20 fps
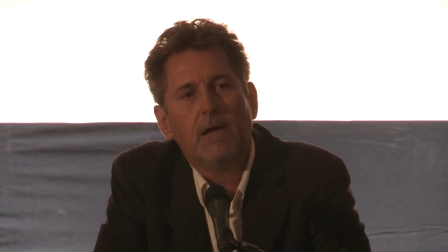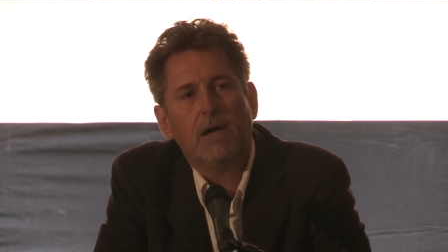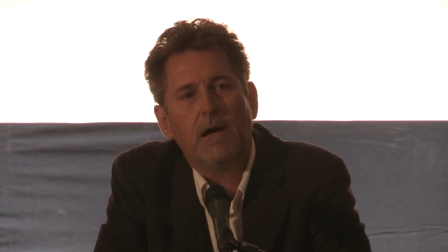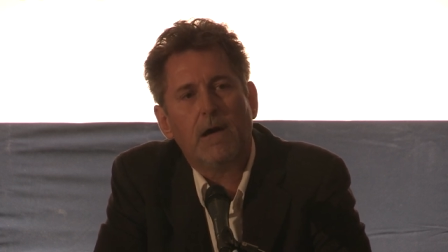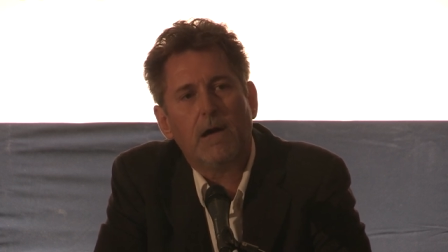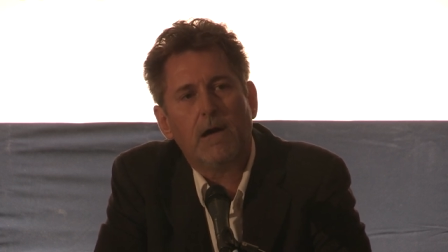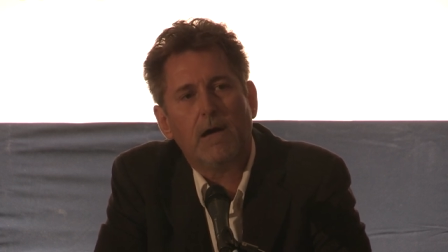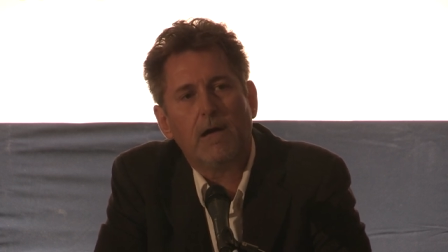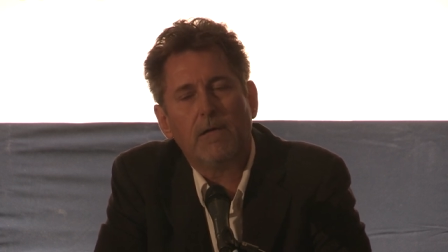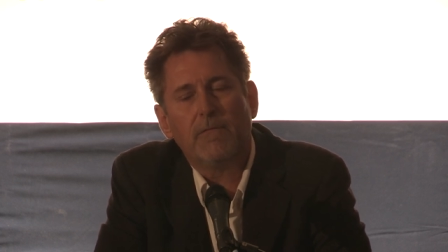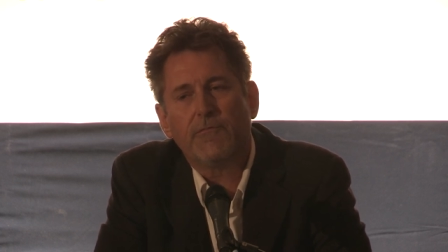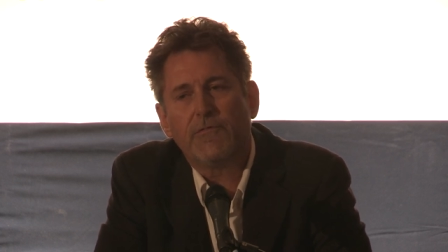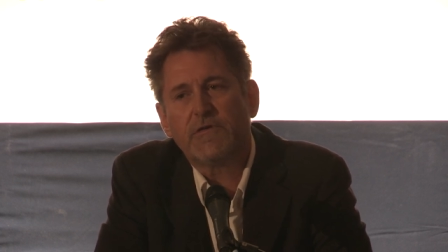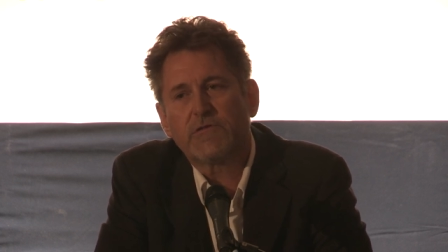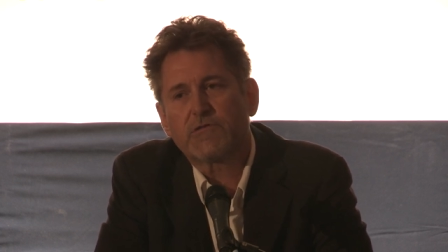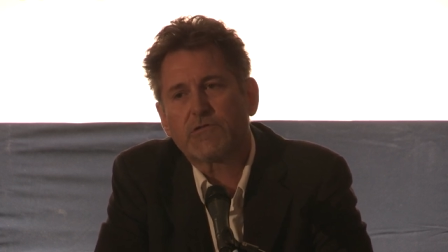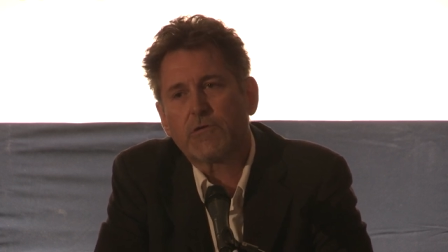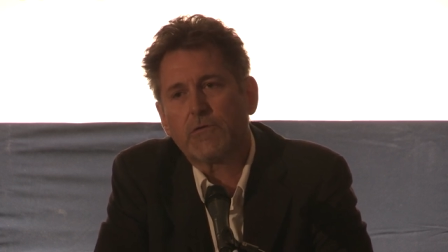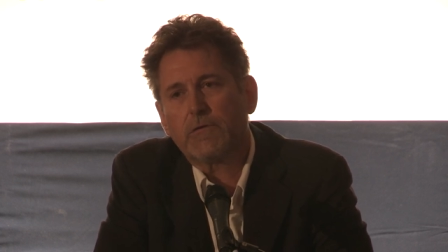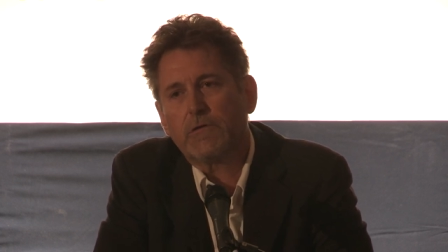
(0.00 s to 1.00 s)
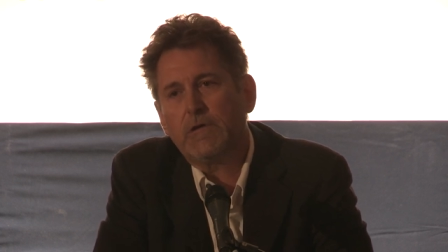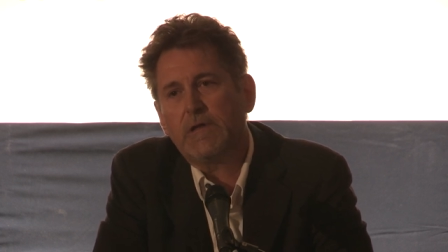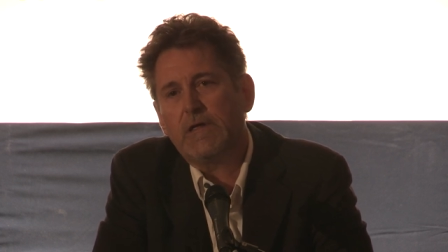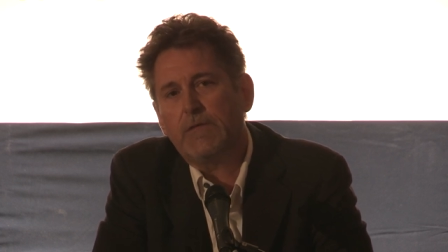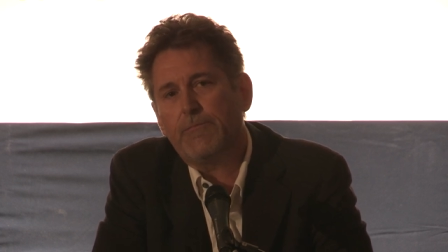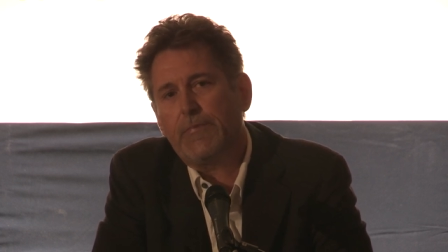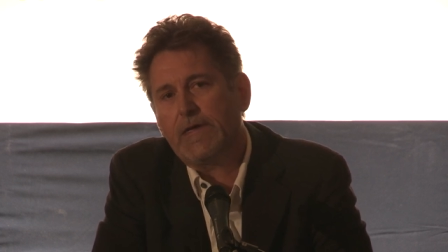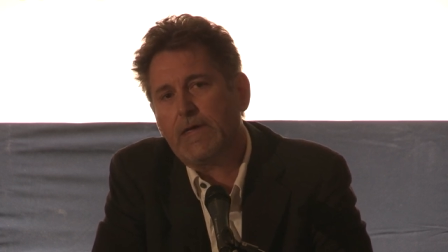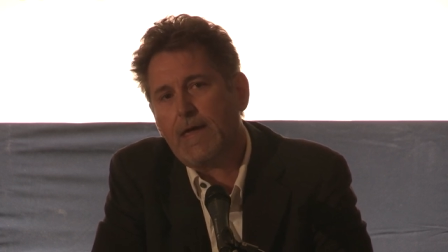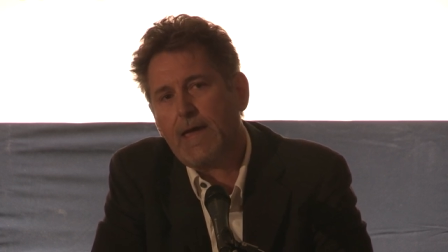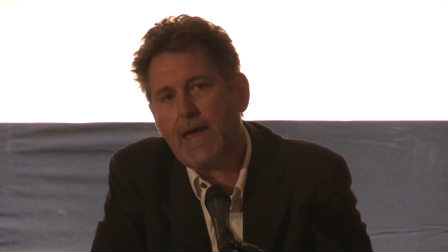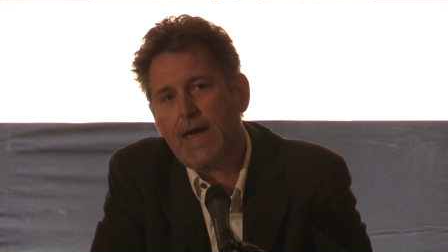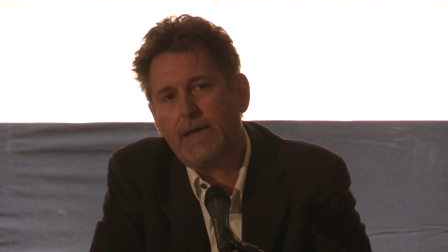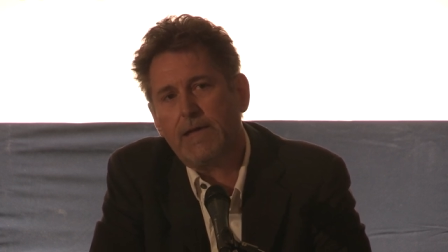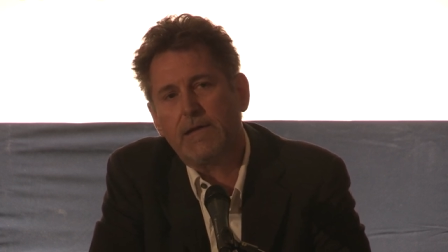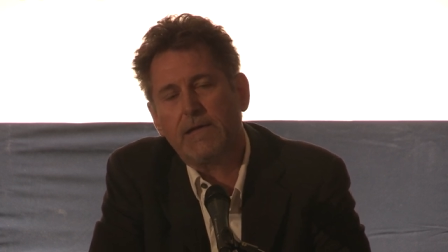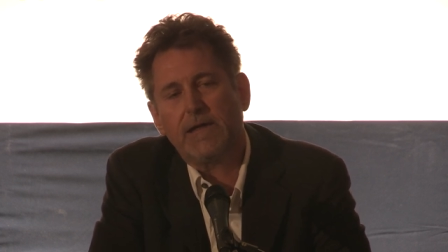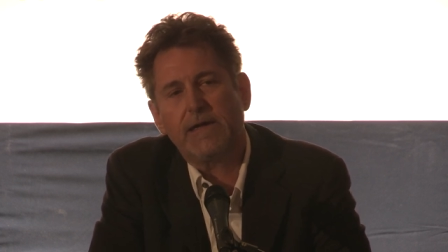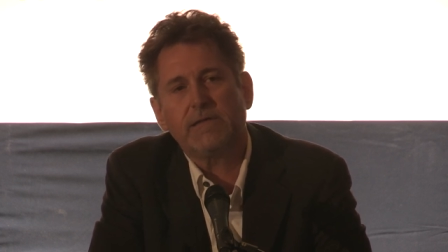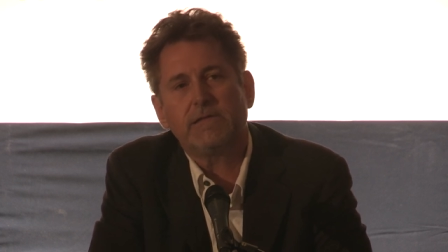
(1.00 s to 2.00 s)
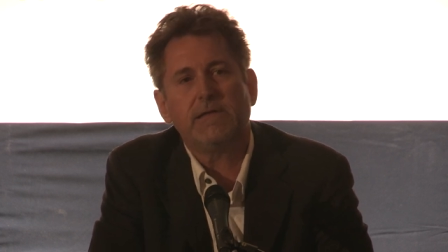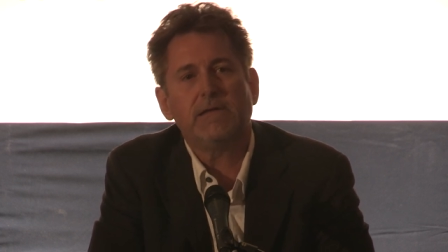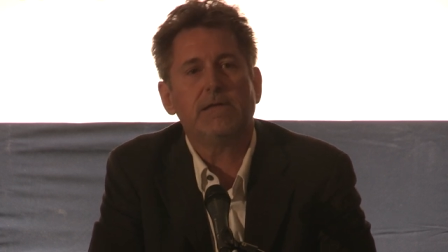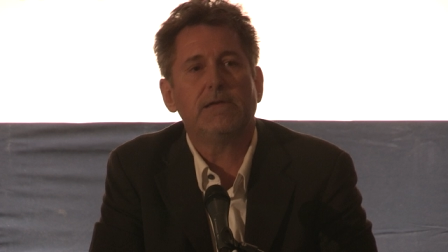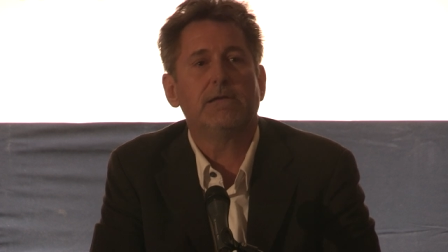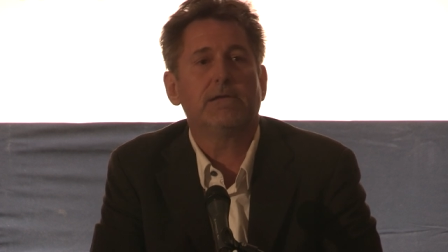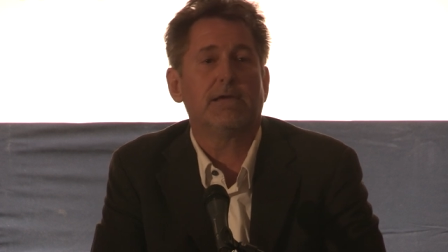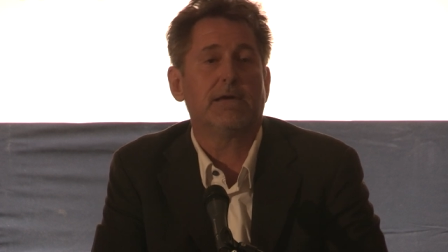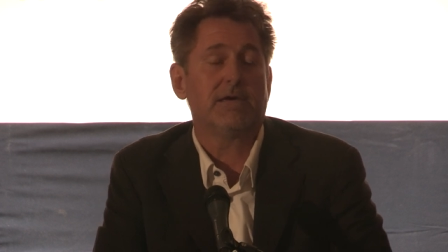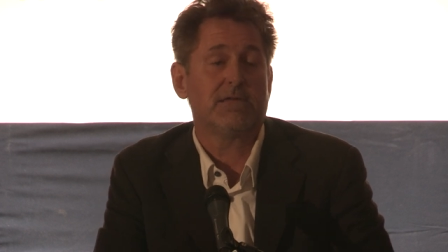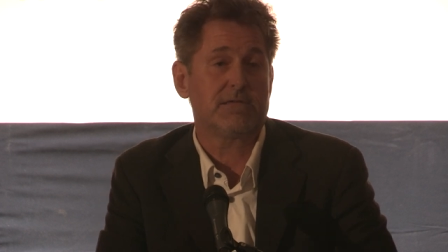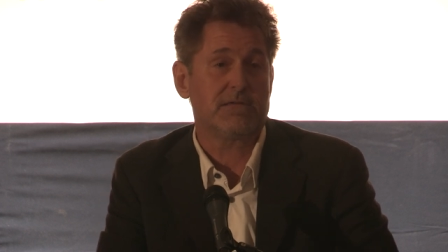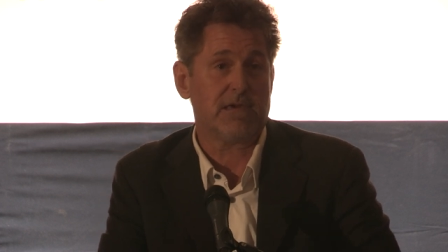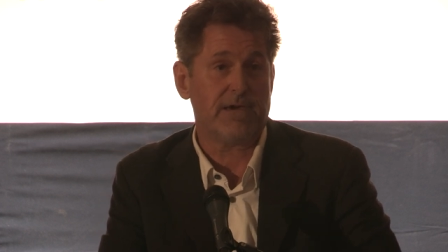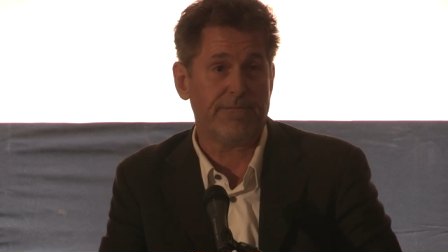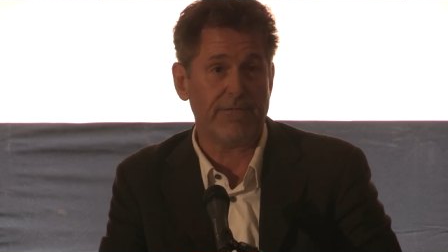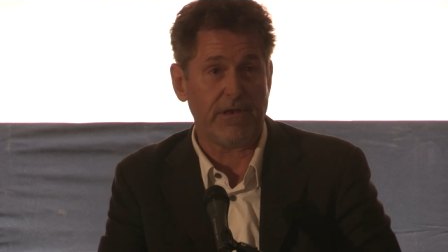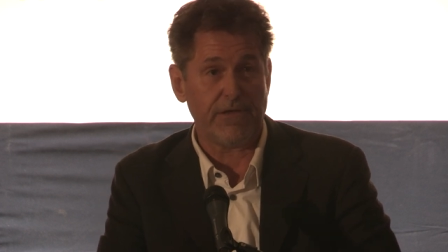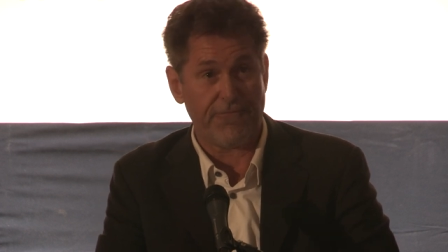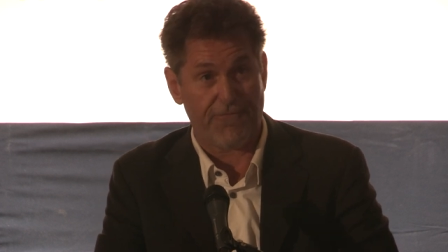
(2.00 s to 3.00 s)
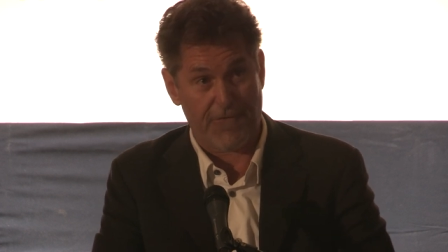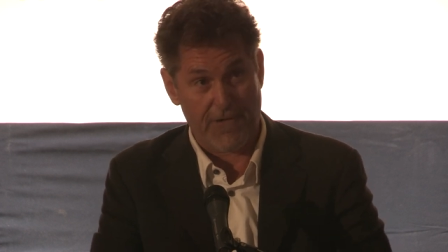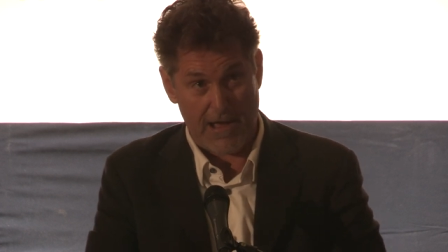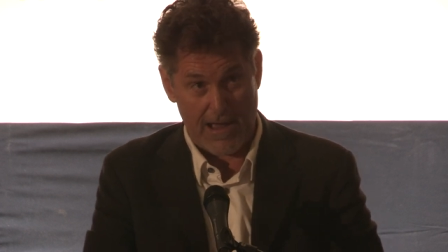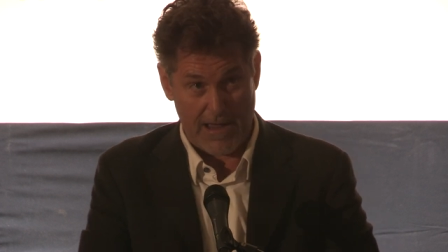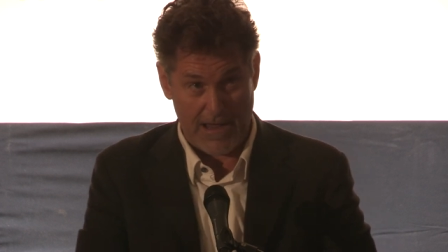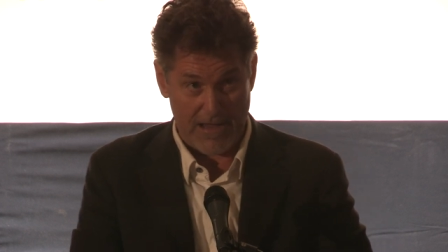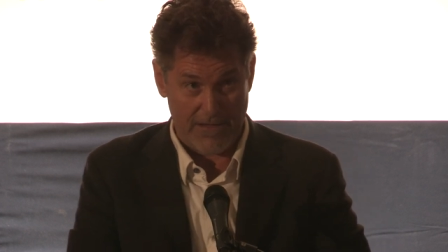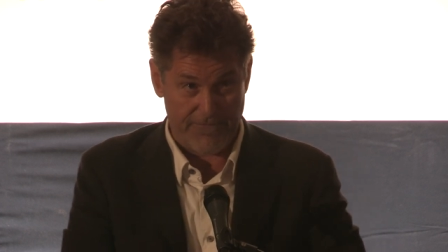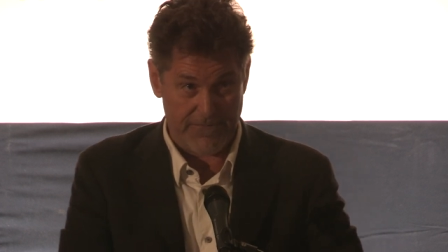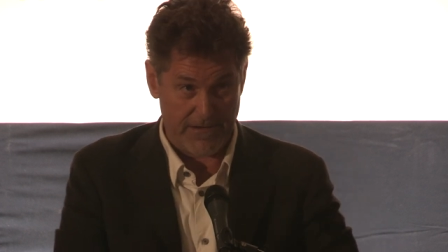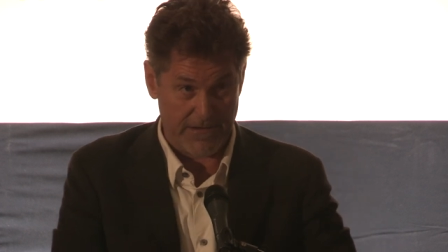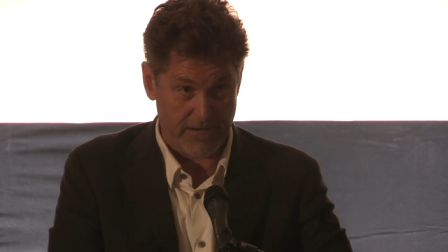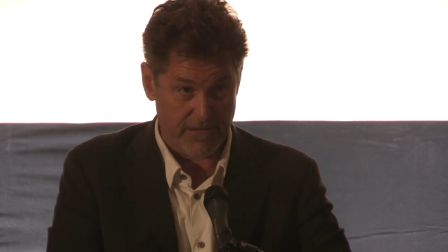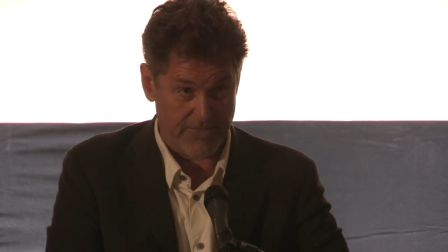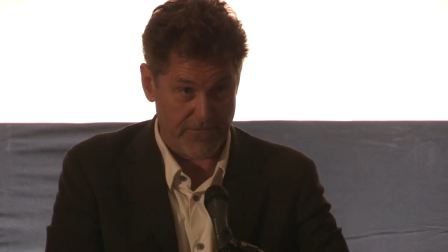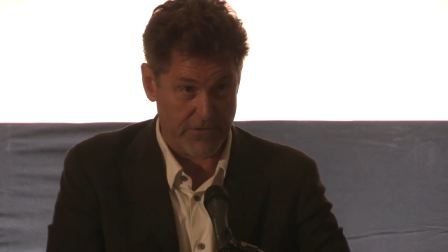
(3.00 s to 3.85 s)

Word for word: Uh, this certainly began in 1975 in a